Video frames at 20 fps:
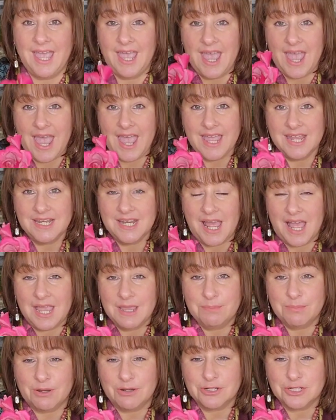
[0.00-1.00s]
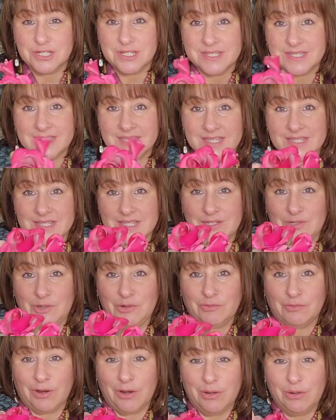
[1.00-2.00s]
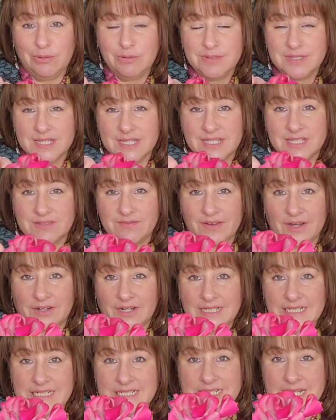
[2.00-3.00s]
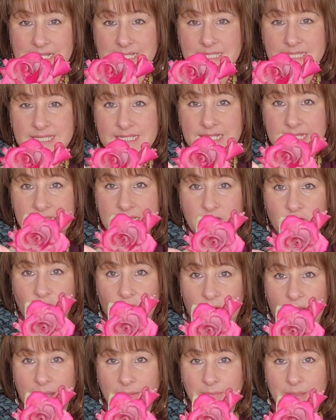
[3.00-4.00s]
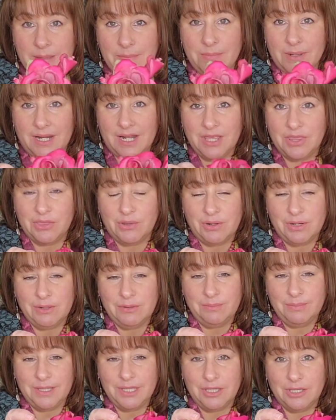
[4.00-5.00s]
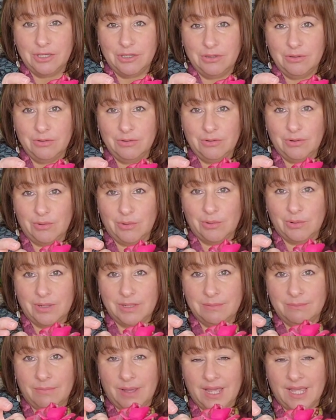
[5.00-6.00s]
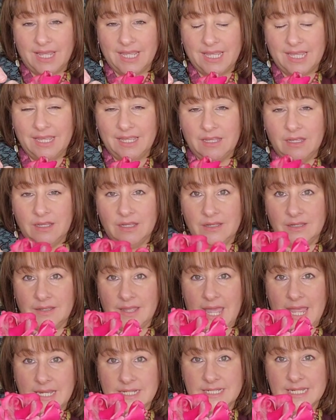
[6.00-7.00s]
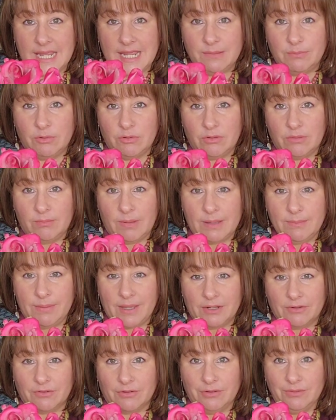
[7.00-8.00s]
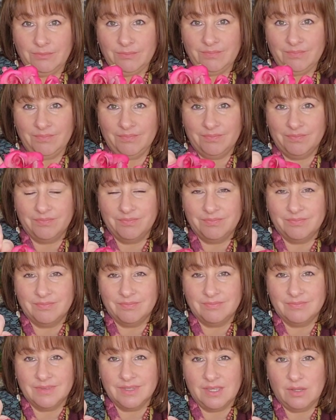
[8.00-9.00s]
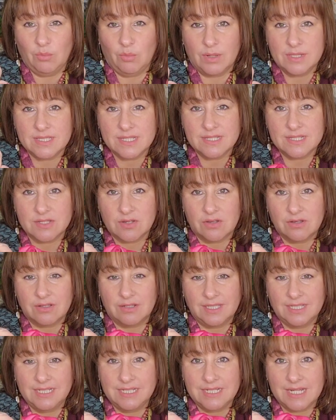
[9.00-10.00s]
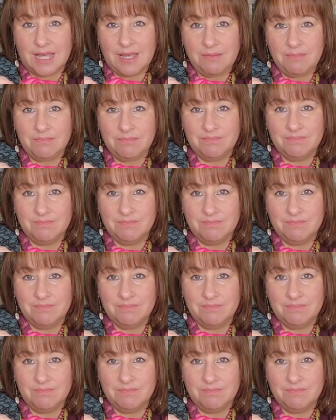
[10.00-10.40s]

And I purchased this little rose. It's very dusty and grimy, but I thought it'd be cute on my end table in my bedroom once it's all cleaned up.